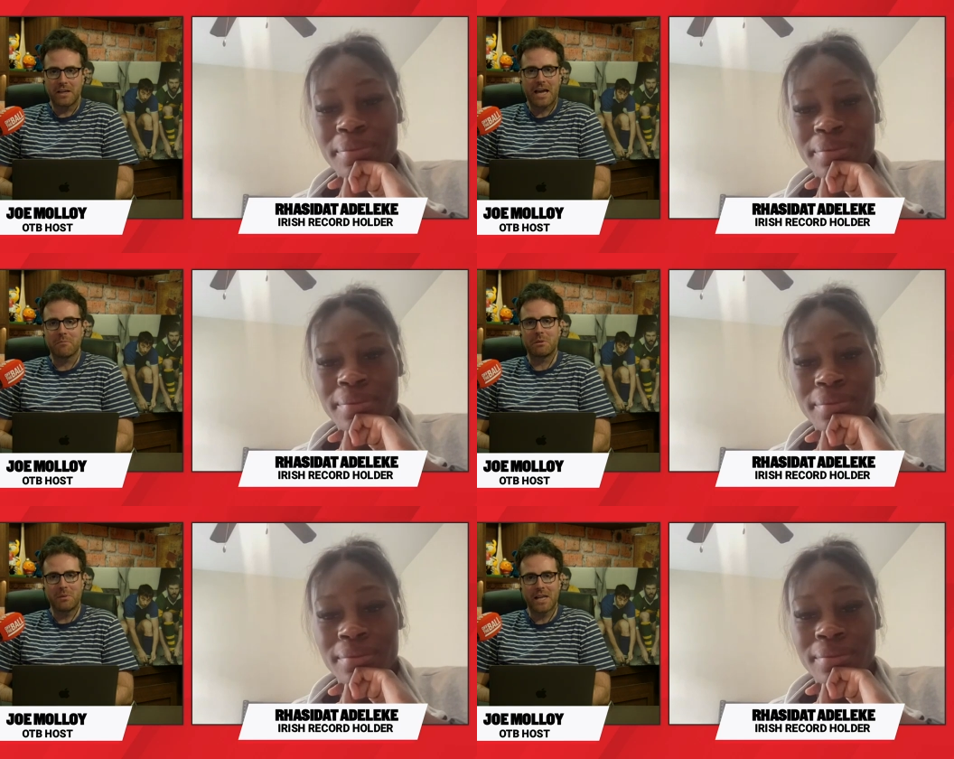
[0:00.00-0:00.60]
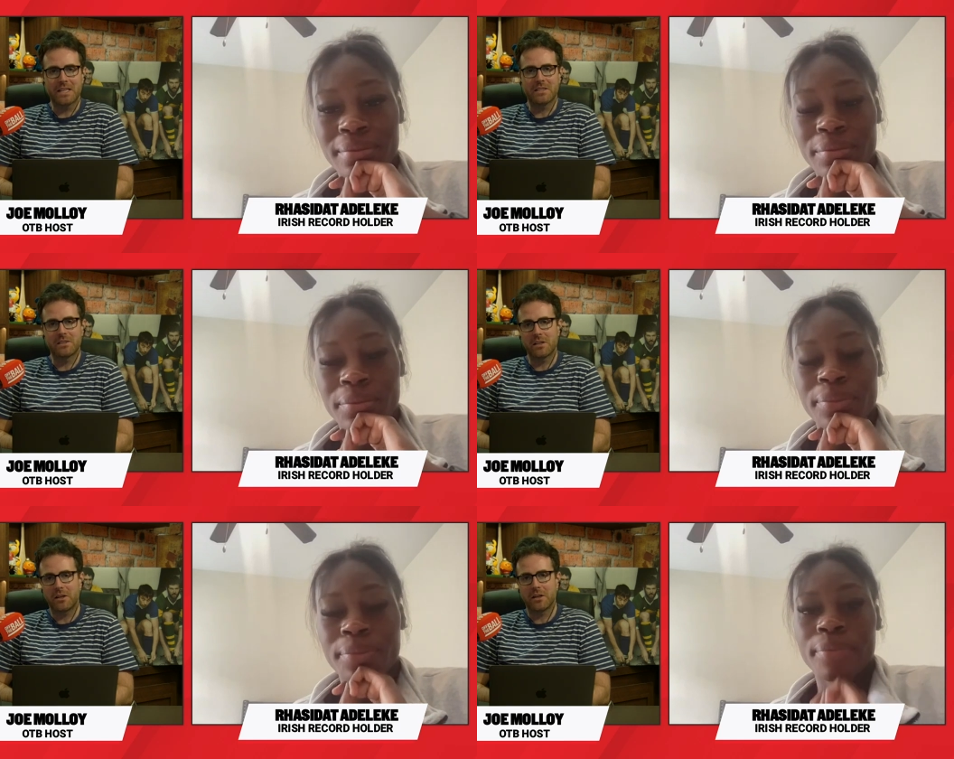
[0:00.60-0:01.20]
Speaker 1: happy
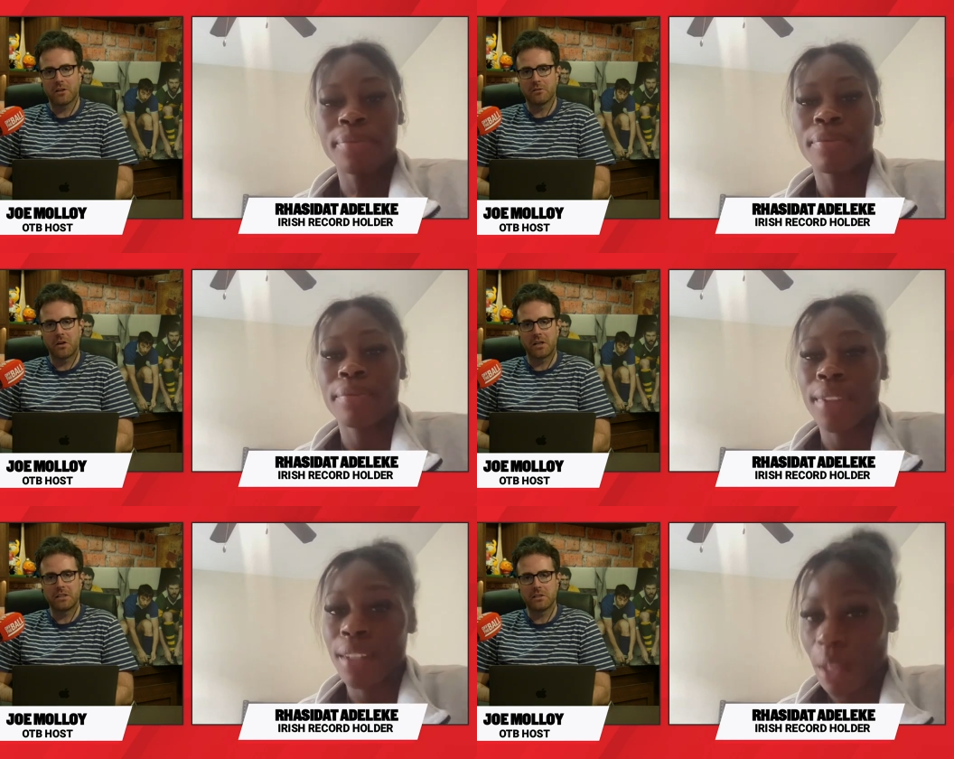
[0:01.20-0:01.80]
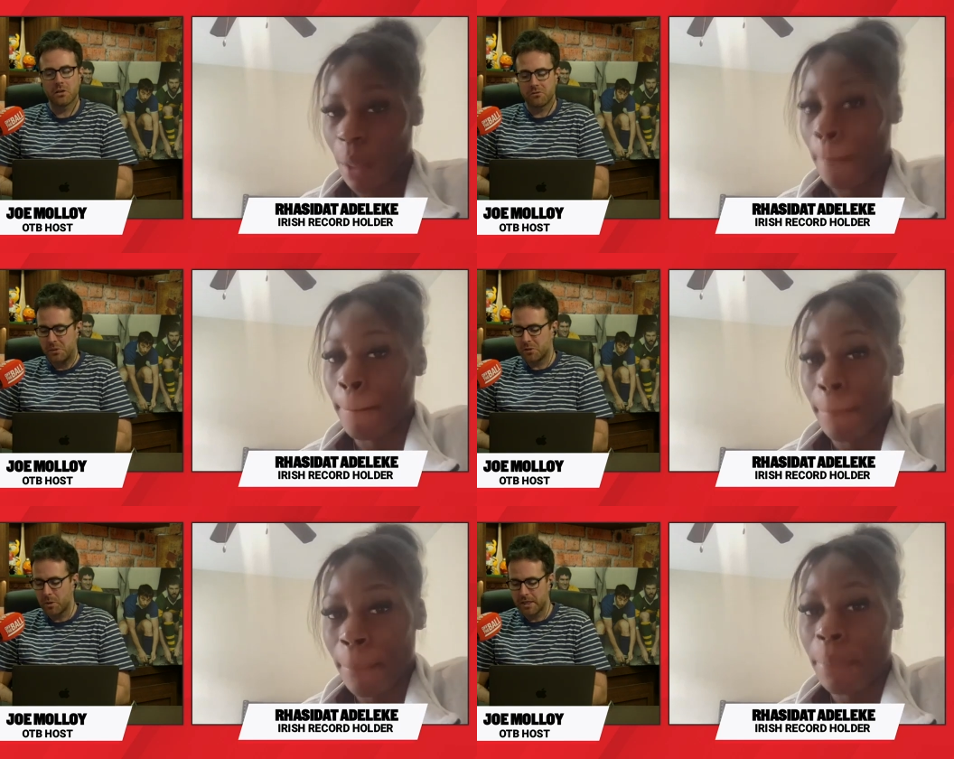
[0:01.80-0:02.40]
place. Are, are you finding it tough
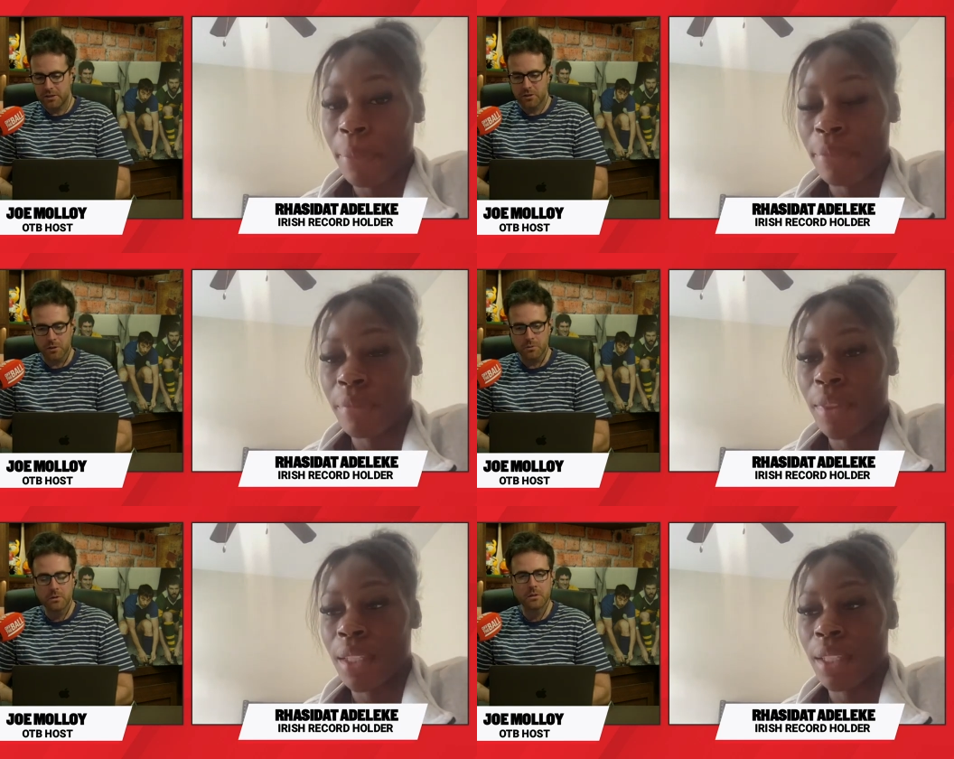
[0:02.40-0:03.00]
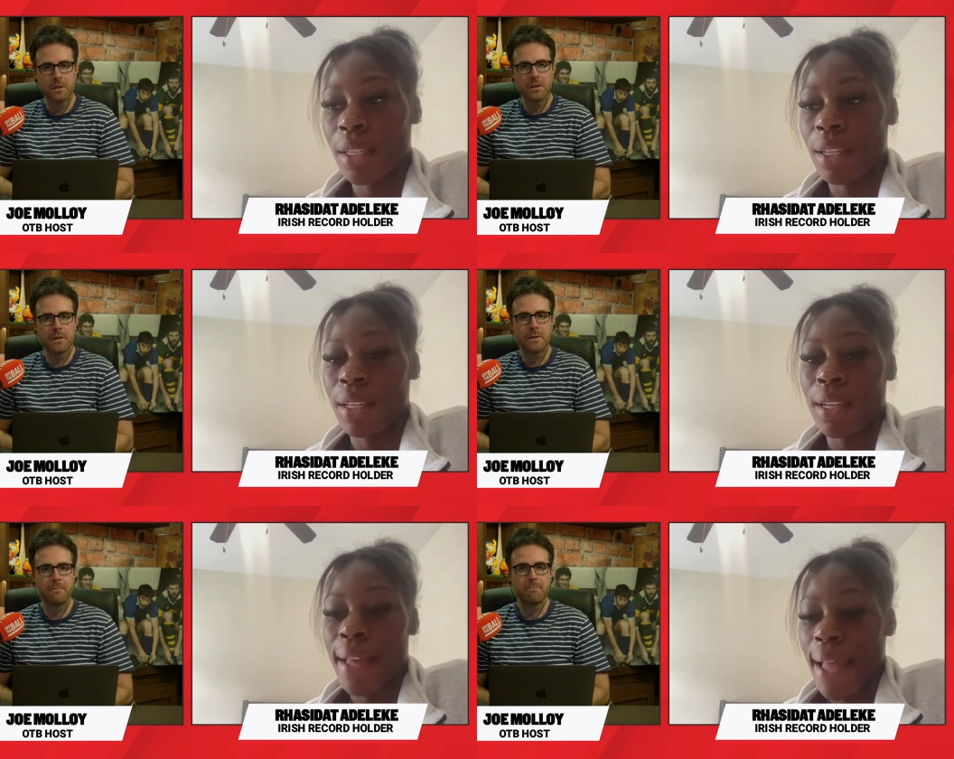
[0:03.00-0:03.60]
being away or no?
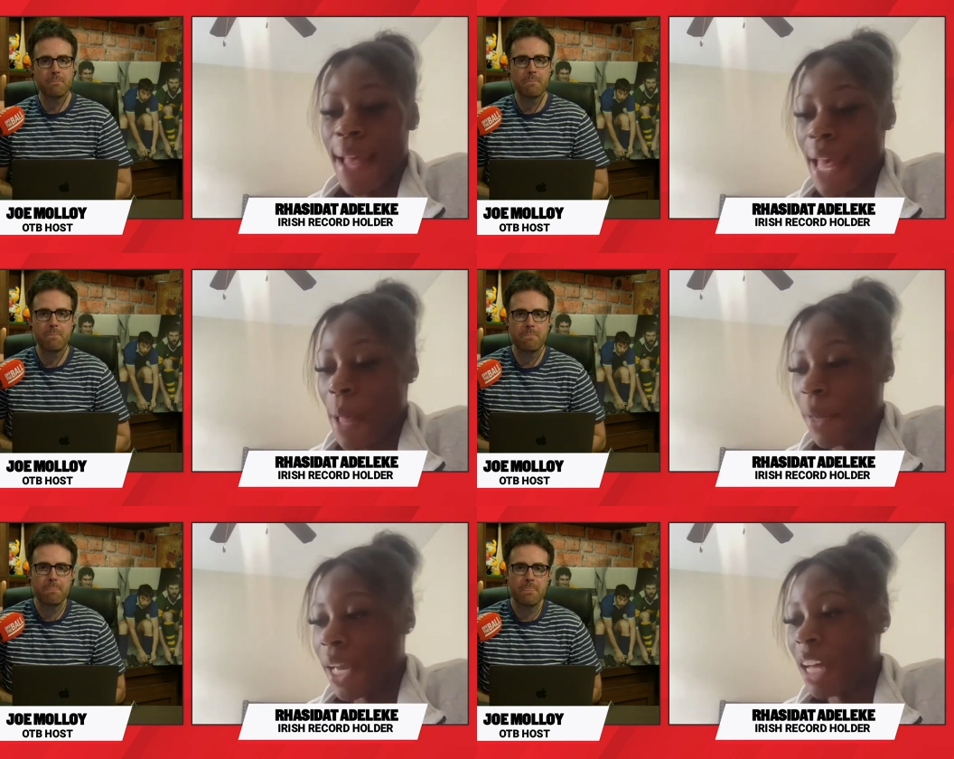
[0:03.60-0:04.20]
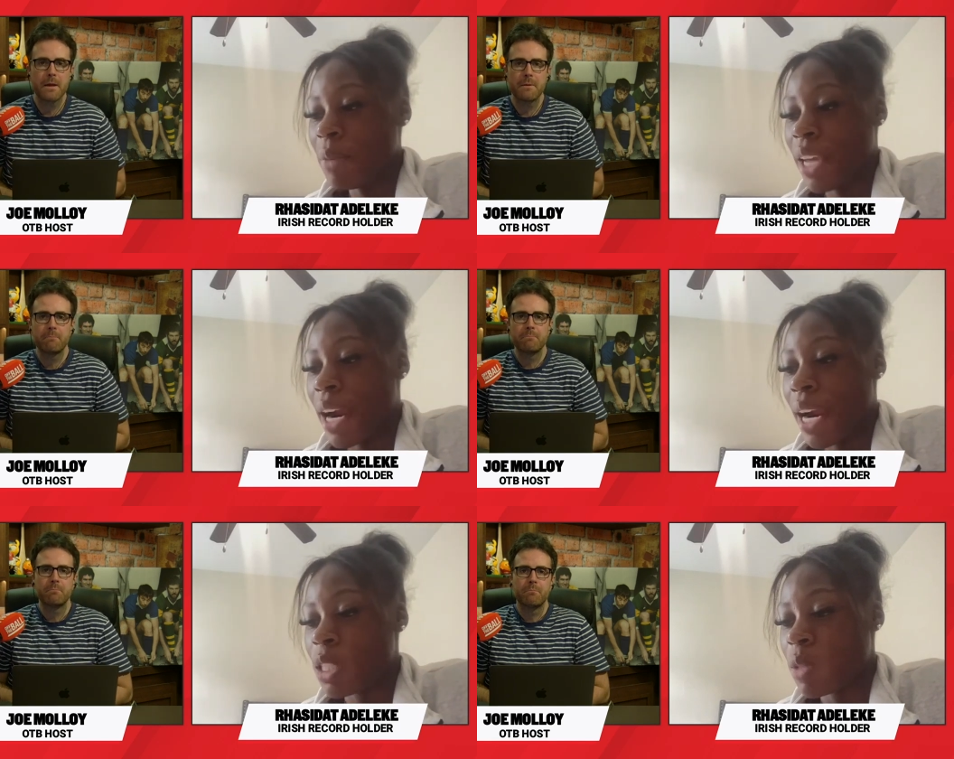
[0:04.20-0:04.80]
Speaker 2: Um, it can be
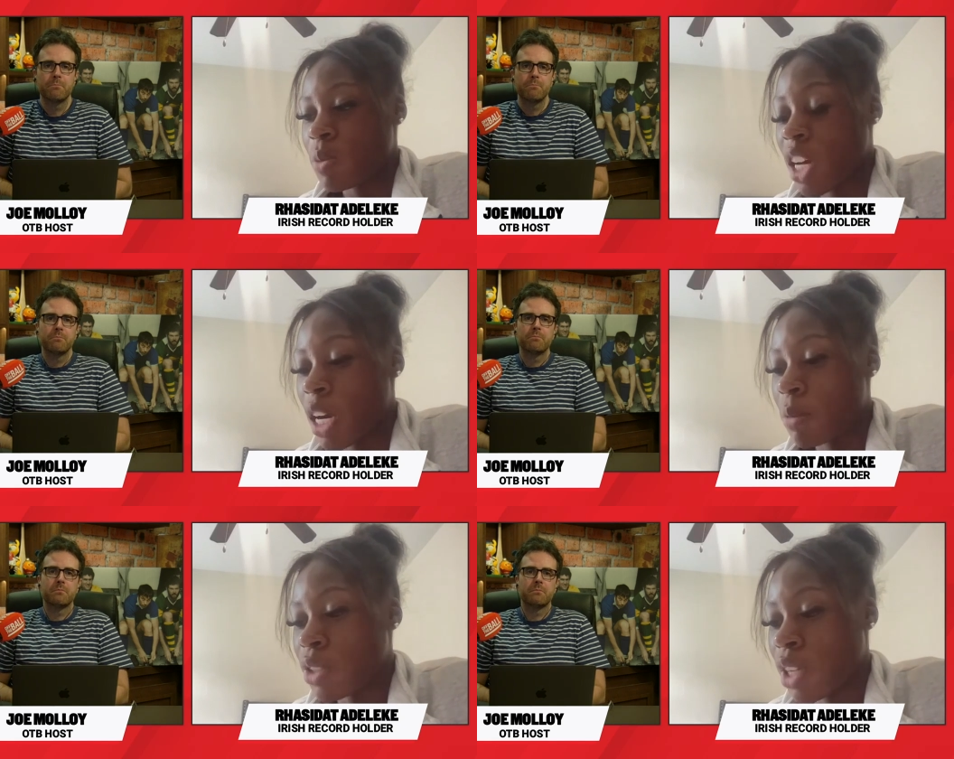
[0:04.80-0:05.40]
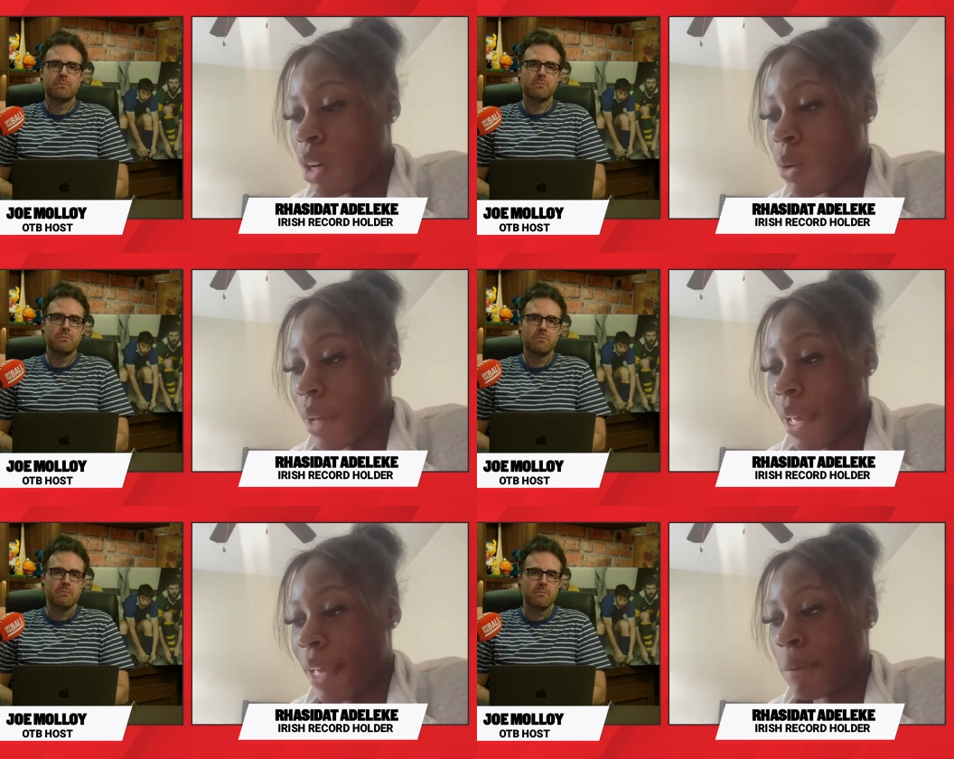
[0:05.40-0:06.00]
hard sometimes, you
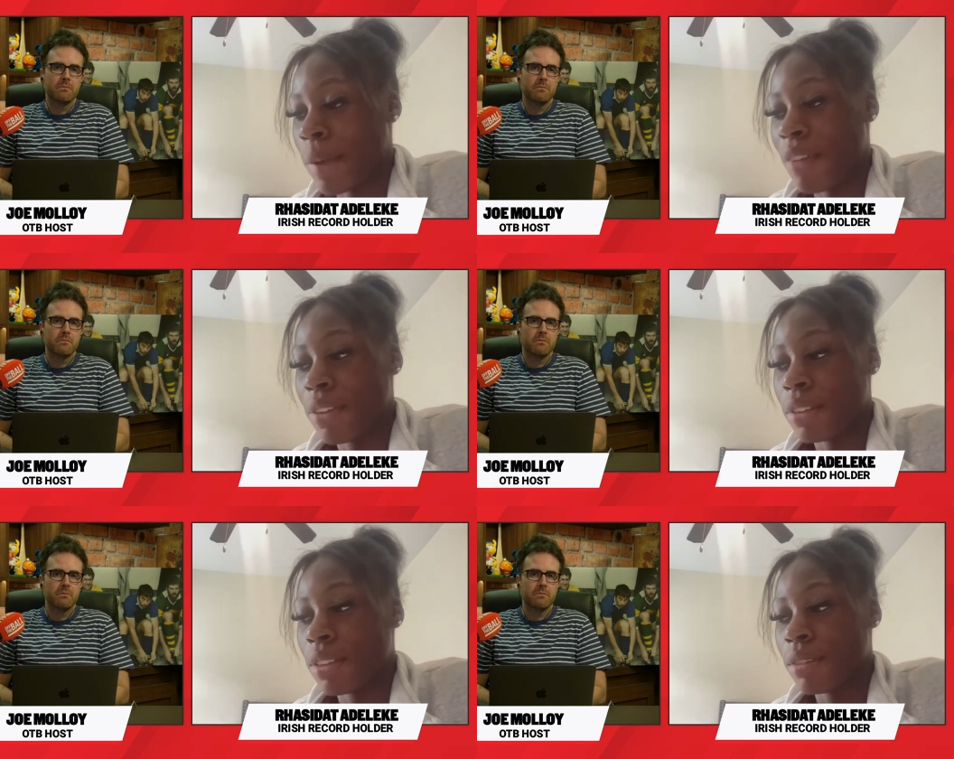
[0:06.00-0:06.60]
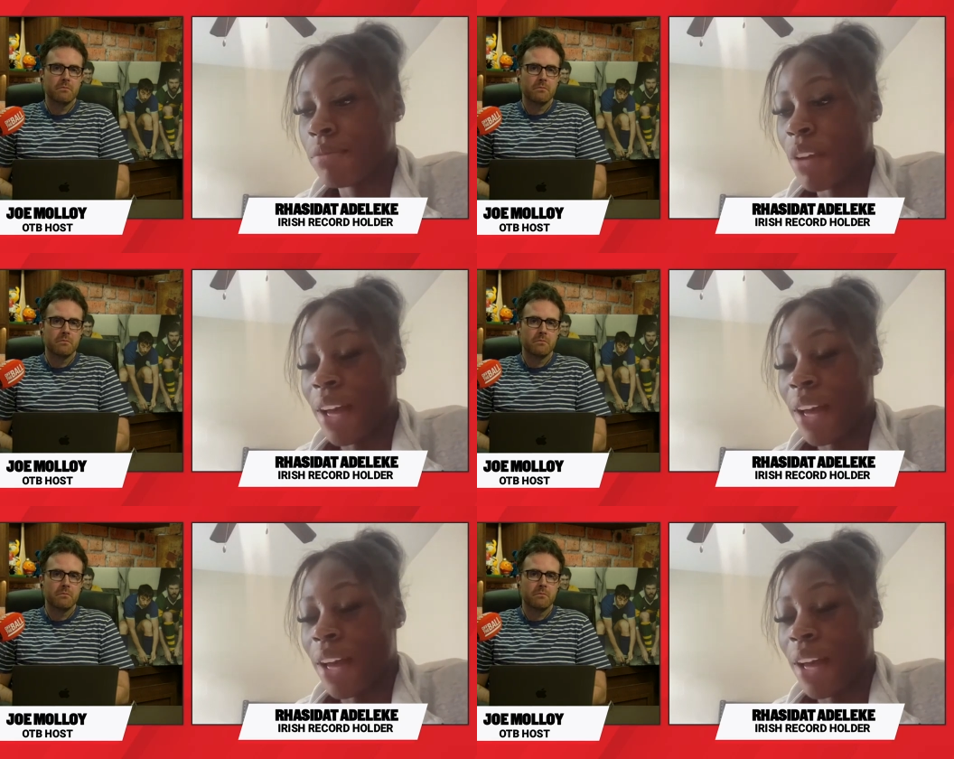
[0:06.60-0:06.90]
know, um, having my